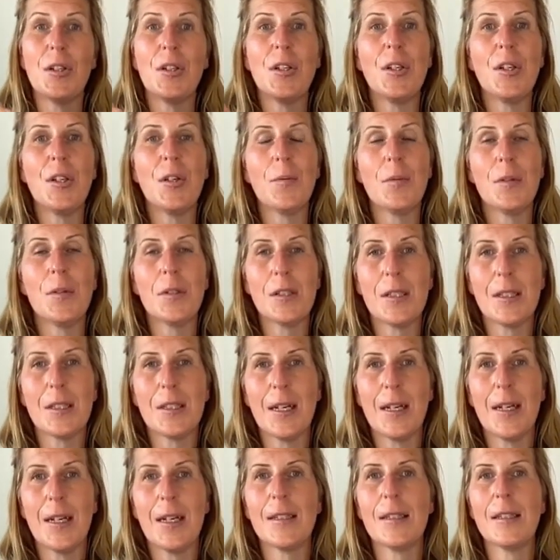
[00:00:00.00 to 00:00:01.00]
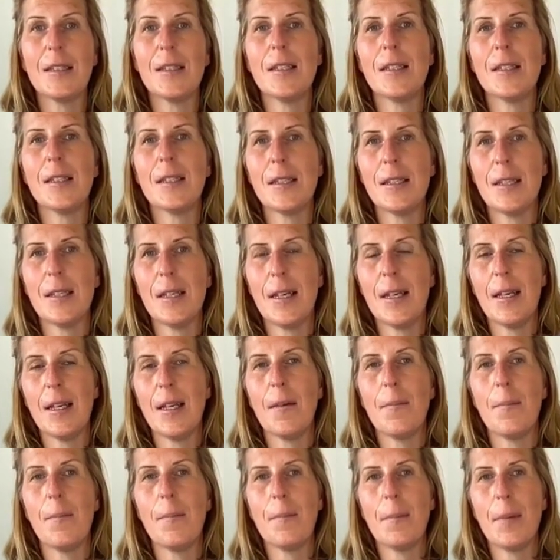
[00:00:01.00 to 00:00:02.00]
you will start to see
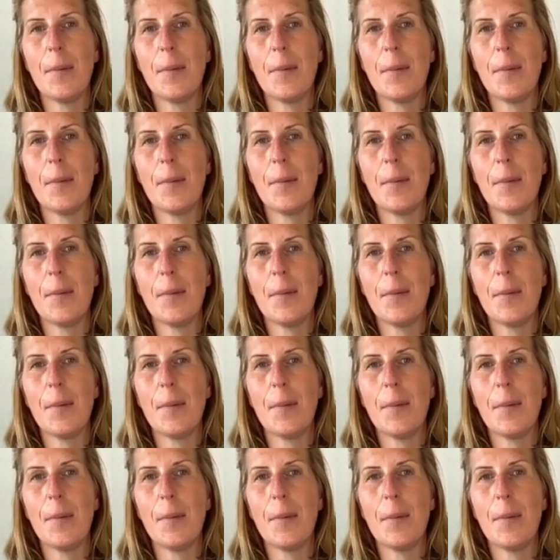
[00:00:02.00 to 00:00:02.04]
a